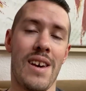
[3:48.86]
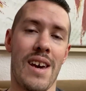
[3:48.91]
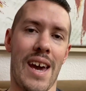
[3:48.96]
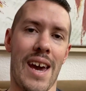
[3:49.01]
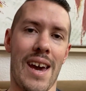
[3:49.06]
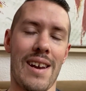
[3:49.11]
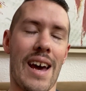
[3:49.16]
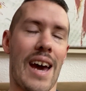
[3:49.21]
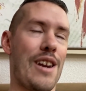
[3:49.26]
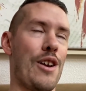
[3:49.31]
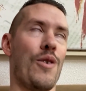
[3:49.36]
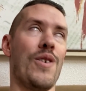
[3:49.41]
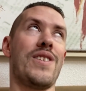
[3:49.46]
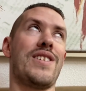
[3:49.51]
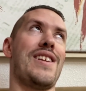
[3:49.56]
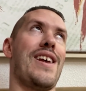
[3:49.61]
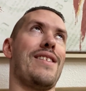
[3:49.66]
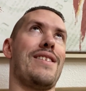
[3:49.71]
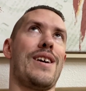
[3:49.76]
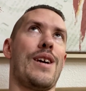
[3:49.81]
And I know
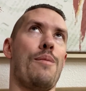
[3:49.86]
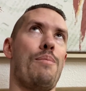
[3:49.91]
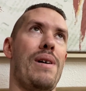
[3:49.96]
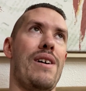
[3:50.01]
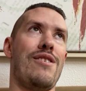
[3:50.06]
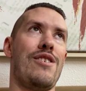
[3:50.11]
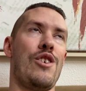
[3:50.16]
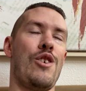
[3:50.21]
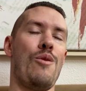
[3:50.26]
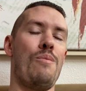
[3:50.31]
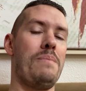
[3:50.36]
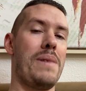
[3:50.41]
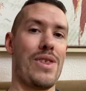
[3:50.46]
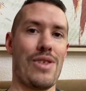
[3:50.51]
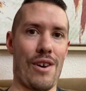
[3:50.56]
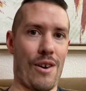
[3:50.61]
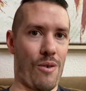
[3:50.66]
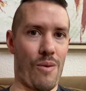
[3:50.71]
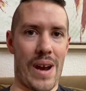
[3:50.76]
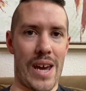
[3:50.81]
it's nothing compared to you
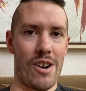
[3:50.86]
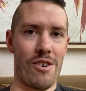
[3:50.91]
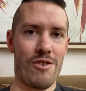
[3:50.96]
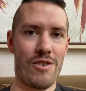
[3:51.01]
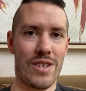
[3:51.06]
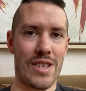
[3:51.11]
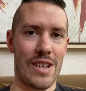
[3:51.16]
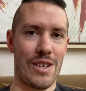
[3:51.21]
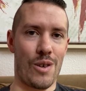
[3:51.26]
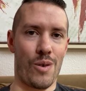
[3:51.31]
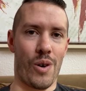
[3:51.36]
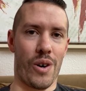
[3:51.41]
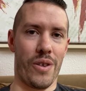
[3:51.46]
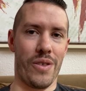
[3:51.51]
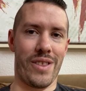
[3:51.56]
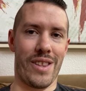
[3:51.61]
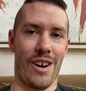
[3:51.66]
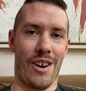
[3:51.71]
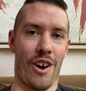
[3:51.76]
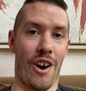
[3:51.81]
mythic raiders that do all
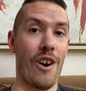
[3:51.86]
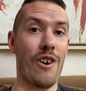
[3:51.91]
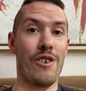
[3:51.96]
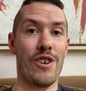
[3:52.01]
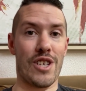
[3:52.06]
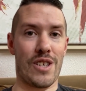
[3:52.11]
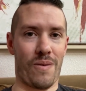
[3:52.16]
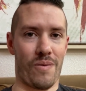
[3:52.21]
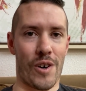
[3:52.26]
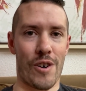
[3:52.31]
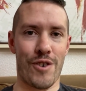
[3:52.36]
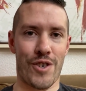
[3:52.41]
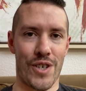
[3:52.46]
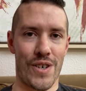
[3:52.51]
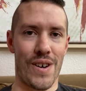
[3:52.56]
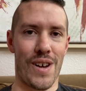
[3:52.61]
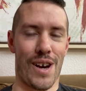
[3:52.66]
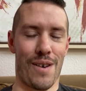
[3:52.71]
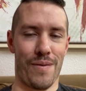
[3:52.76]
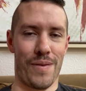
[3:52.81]
the hardest
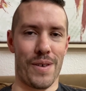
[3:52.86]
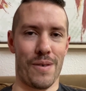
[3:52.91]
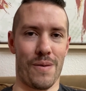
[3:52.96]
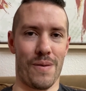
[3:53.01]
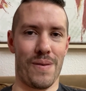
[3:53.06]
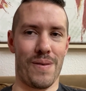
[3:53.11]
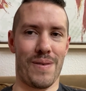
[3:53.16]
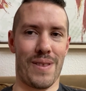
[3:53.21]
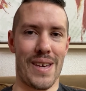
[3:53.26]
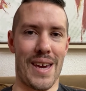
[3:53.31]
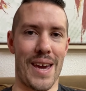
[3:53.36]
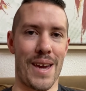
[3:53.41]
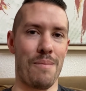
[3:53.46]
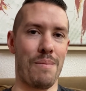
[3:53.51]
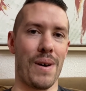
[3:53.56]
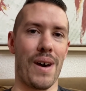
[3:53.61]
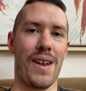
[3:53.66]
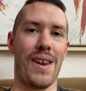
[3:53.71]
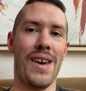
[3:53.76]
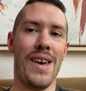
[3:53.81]
version of the thing,
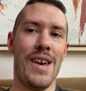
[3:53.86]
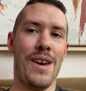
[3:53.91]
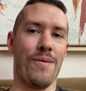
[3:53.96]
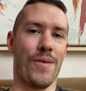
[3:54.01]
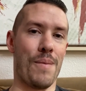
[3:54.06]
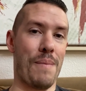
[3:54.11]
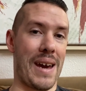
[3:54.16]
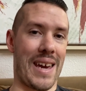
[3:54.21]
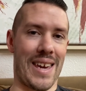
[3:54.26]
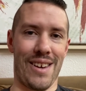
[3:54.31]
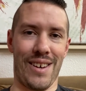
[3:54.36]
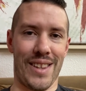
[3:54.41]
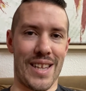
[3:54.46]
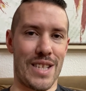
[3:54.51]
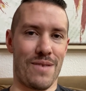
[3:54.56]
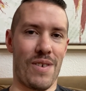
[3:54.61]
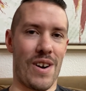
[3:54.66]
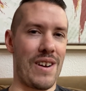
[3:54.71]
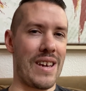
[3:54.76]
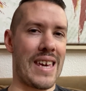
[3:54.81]
but for my guild
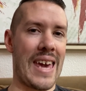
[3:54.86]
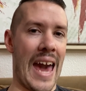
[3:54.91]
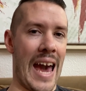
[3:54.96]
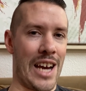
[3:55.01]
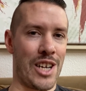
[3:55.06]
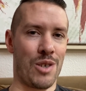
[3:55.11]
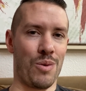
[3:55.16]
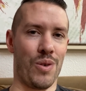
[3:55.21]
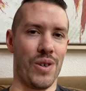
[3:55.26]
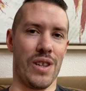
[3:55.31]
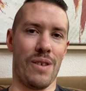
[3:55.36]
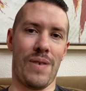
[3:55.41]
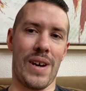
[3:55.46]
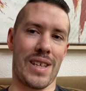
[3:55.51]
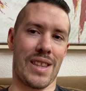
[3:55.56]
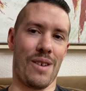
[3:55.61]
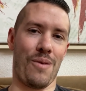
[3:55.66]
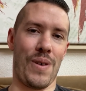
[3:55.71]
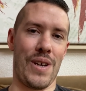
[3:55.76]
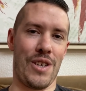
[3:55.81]
that's very casual, the
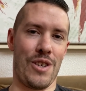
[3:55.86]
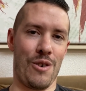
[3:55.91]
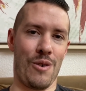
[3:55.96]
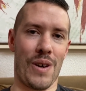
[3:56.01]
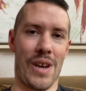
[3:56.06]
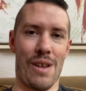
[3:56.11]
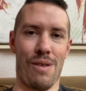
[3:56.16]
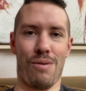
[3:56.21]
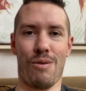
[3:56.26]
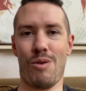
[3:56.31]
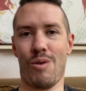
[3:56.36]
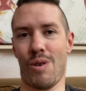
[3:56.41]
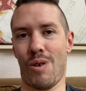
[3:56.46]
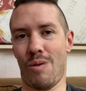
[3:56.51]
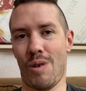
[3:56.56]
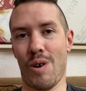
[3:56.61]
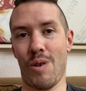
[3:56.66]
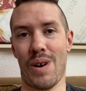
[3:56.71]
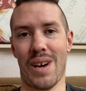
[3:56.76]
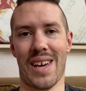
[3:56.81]
fact that we do get through
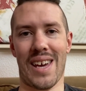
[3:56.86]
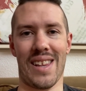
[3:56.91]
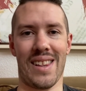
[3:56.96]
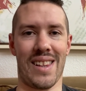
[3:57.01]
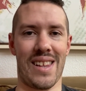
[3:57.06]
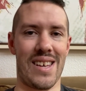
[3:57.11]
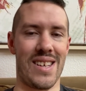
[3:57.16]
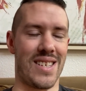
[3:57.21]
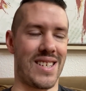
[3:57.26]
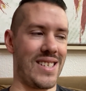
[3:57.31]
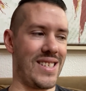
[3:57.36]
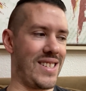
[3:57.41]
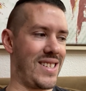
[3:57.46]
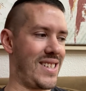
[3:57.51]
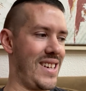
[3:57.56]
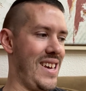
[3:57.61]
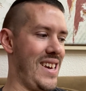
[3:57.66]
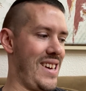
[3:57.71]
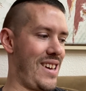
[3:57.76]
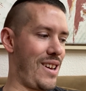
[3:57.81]
heroic at least
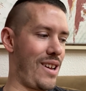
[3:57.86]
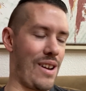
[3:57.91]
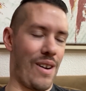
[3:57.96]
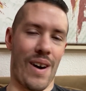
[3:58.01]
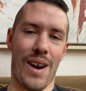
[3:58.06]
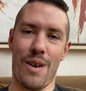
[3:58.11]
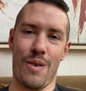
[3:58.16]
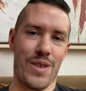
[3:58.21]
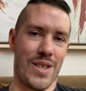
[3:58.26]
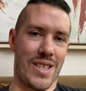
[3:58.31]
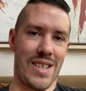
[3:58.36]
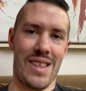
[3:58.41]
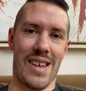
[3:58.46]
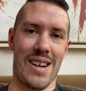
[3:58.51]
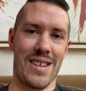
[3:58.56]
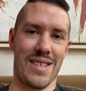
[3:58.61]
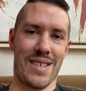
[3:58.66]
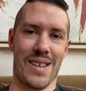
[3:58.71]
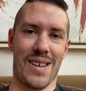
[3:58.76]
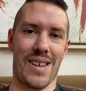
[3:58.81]
is, you know, I always see that
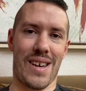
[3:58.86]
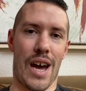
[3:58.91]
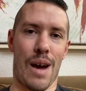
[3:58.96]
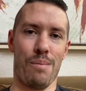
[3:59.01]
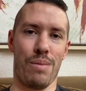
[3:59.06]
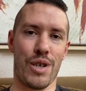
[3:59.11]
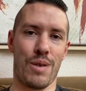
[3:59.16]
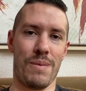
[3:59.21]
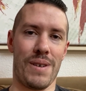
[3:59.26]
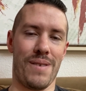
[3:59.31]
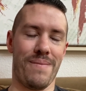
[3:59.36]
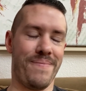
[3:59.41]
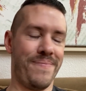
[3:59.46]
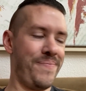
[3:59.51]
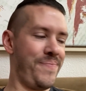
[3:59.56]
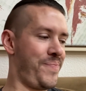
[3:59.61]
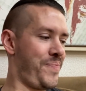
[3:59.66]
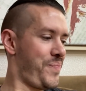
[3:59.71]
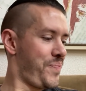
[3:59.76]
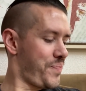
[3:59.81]
as an accomplishment.
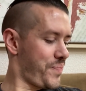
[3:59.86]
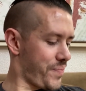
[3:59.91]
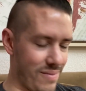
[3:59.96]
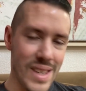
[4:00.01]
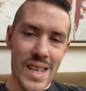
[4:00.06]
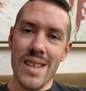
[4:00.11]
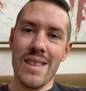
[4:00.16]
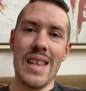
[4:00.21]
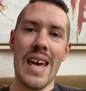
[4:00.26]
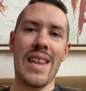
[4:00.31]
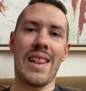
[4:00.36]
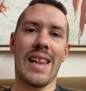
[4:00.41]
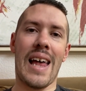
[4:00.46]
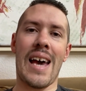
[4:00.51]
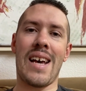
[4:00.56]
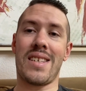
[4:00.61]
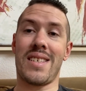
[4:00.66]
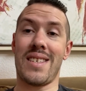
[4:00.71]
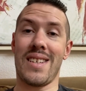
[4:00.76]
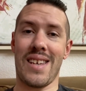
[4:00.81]
Then
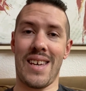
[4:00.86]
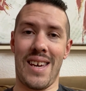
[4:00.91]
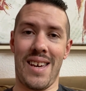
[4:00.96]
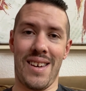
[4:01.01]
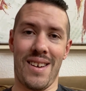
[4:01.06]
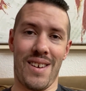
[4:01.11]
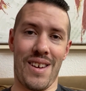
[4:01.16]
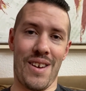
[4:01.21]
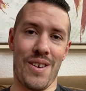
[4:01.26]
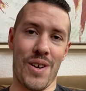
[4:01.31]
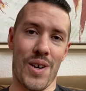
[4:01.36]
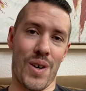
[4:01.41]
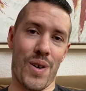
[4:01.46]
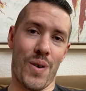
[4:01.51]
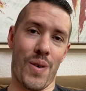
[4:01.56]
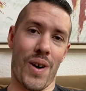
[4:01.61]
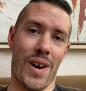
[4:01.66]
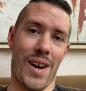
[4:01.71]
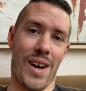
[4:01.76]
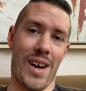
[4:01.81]
lastly, you
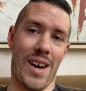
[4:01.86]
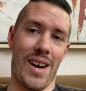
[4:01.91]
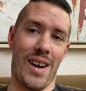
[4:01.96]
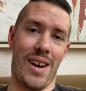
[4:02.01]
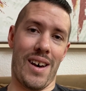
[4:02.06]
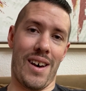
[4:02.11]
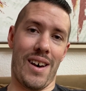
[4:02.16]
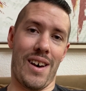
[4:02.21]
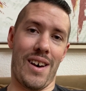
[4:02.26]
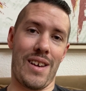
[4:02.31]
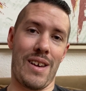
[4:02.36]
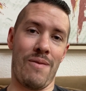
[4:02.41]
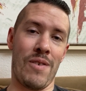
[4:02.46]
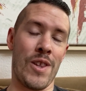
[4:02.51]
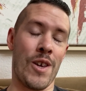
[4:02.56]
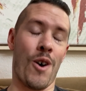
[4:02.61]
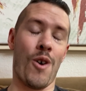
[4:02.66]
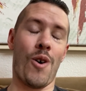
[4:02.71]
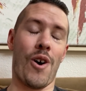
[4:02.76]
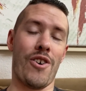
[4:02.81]
know, even
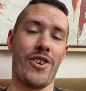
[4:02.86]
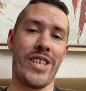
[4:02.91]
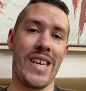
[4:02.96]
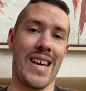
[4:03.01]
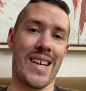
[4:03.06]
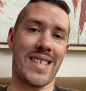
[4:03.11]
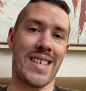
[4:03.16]
though RTX